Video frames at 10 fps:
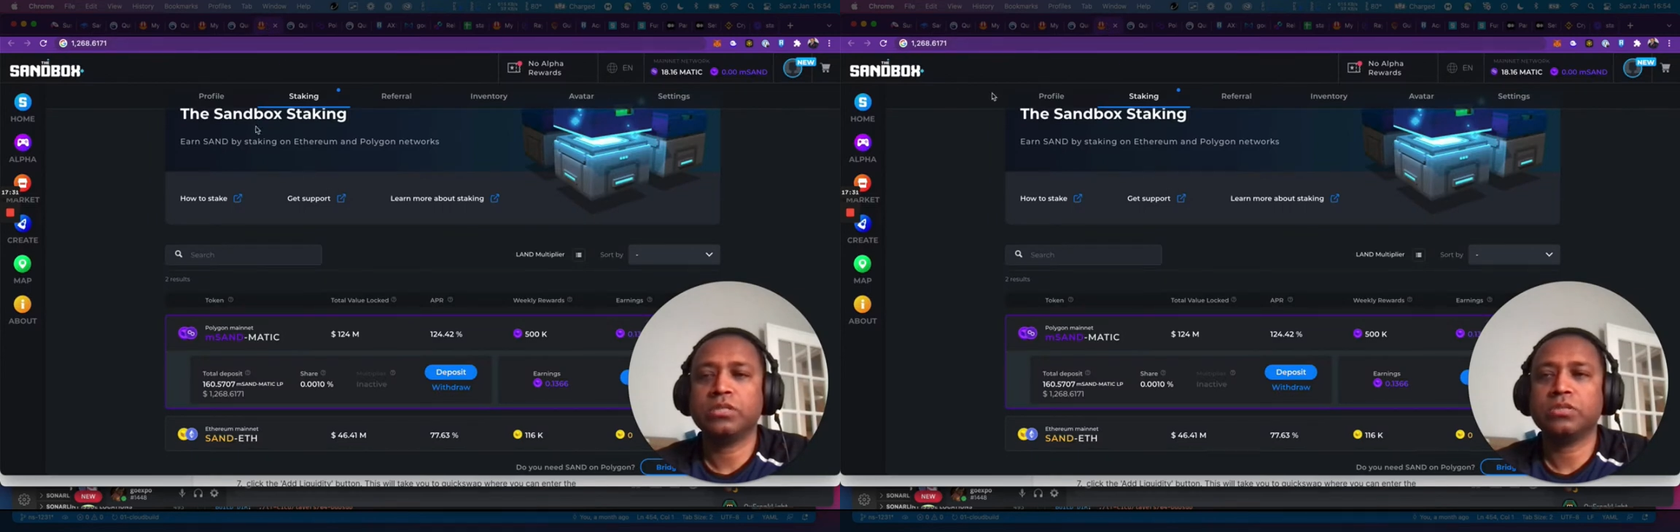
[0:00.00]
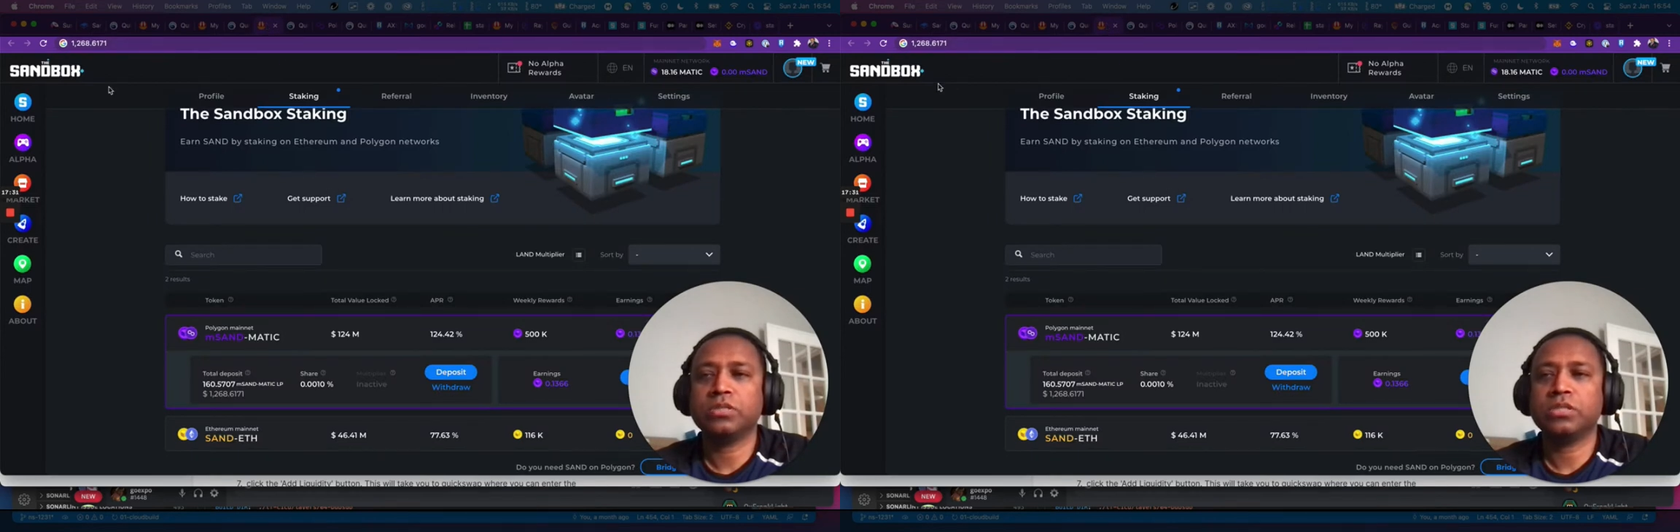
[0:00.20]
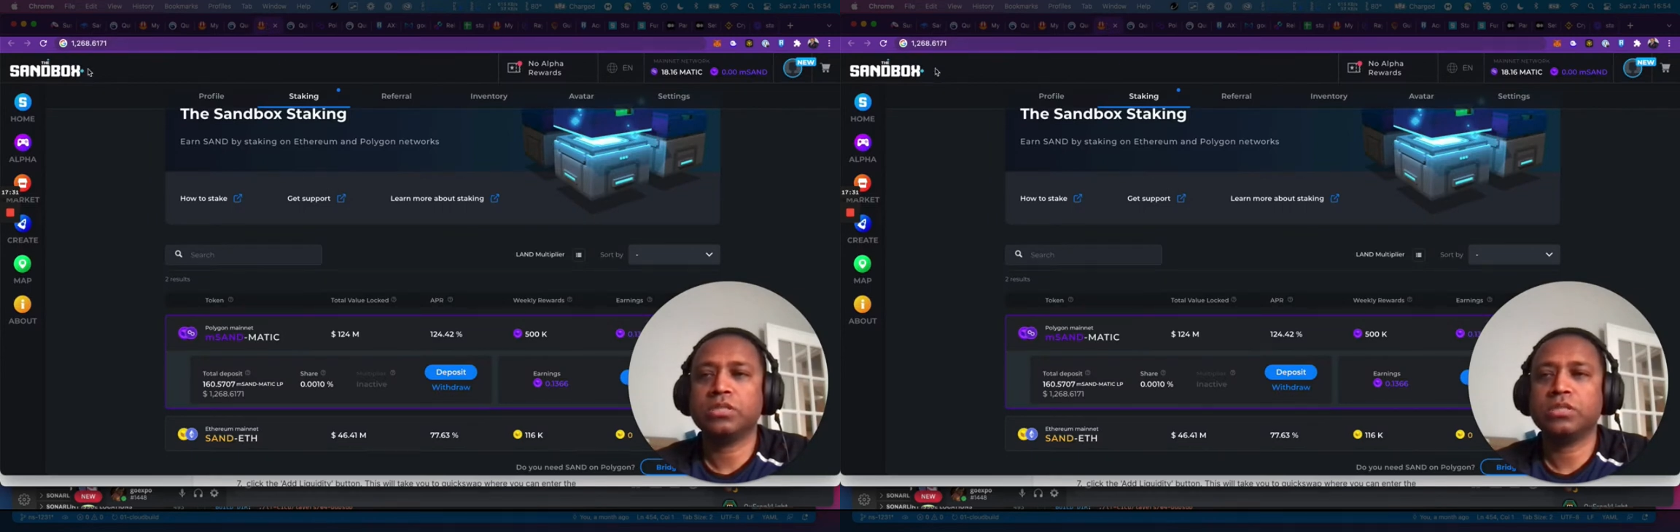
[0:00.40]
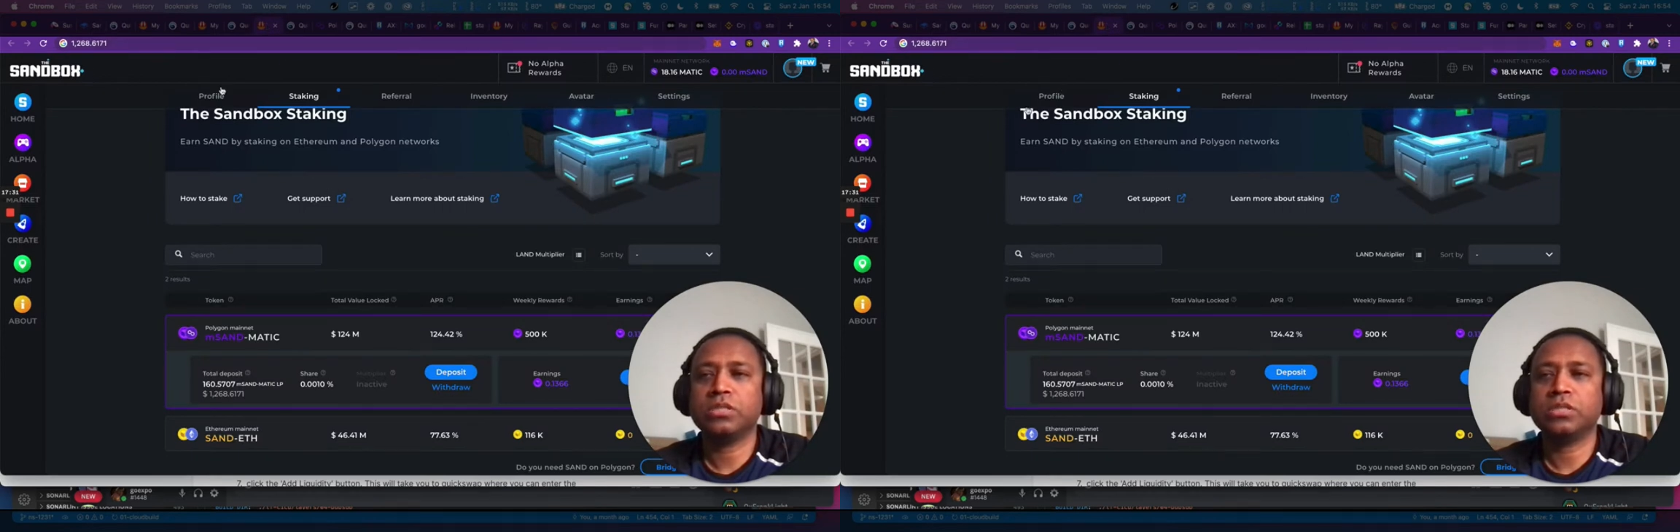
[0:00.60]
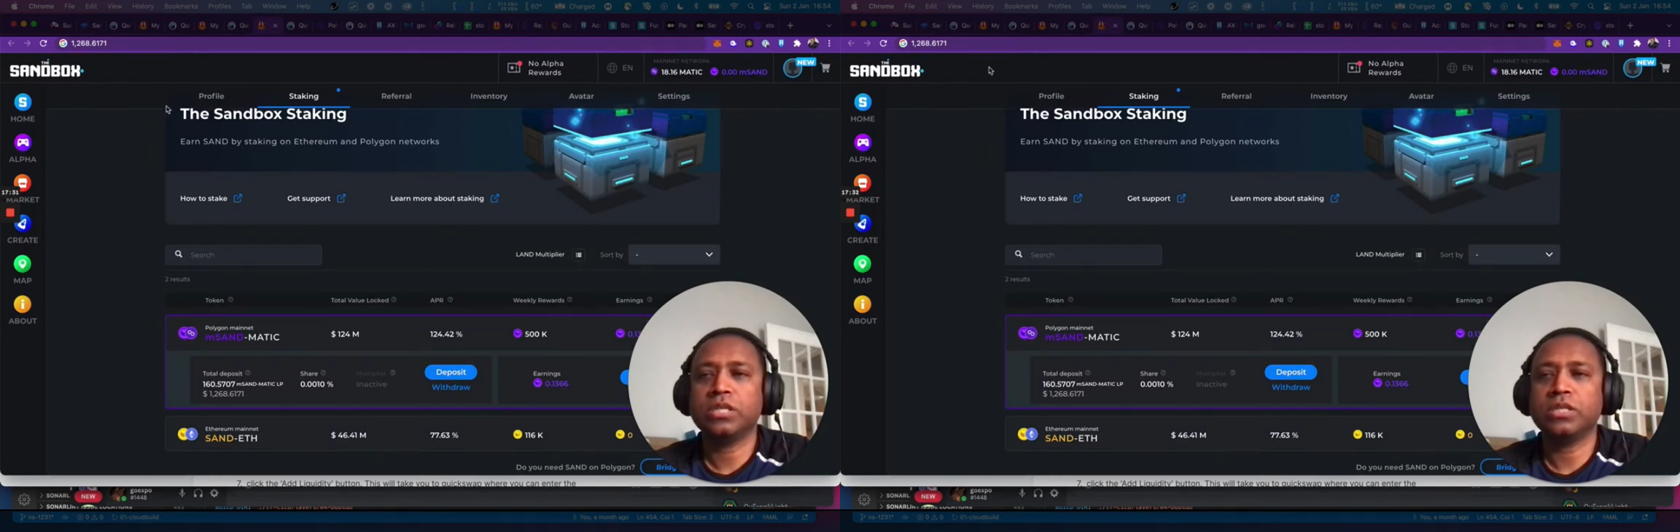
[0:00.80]
So this is the
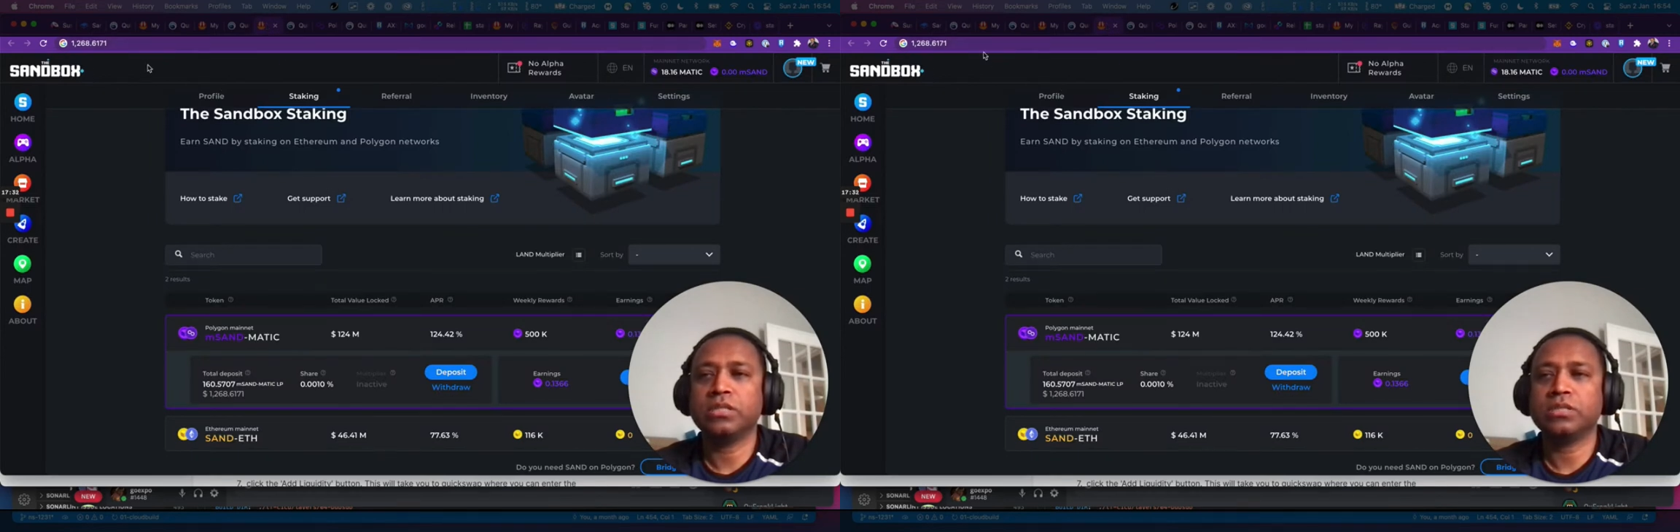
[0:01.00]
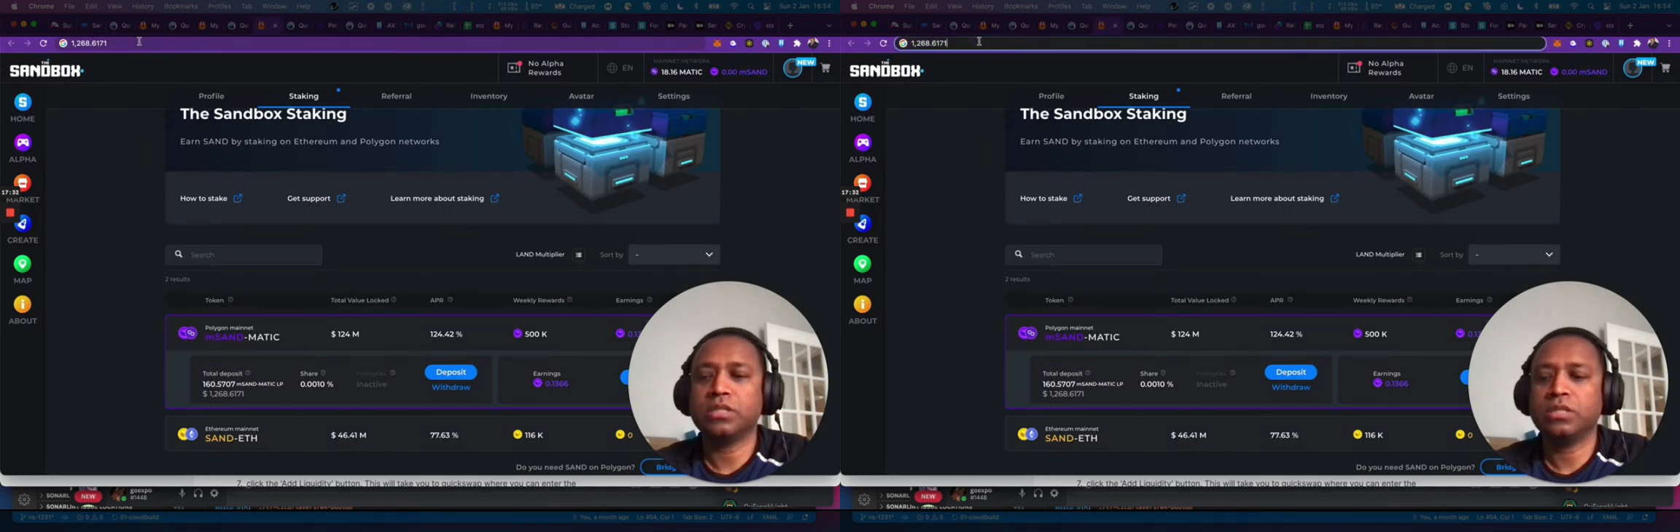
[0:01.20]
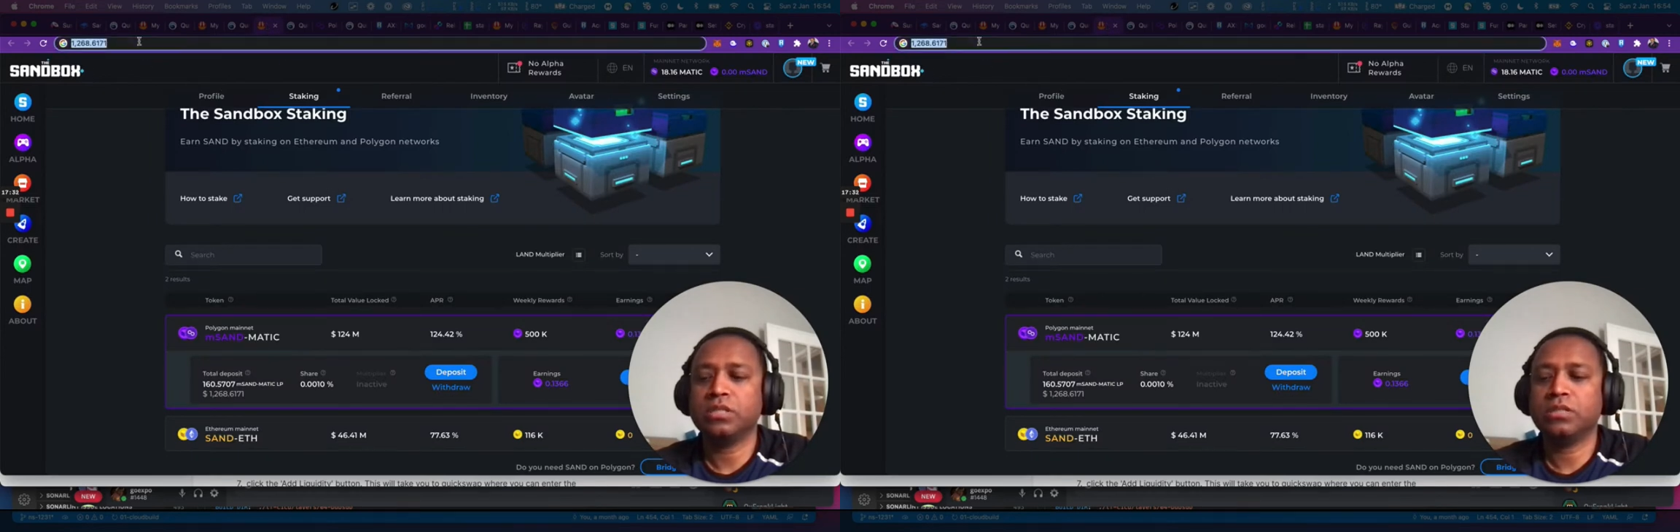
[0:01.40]
staking site.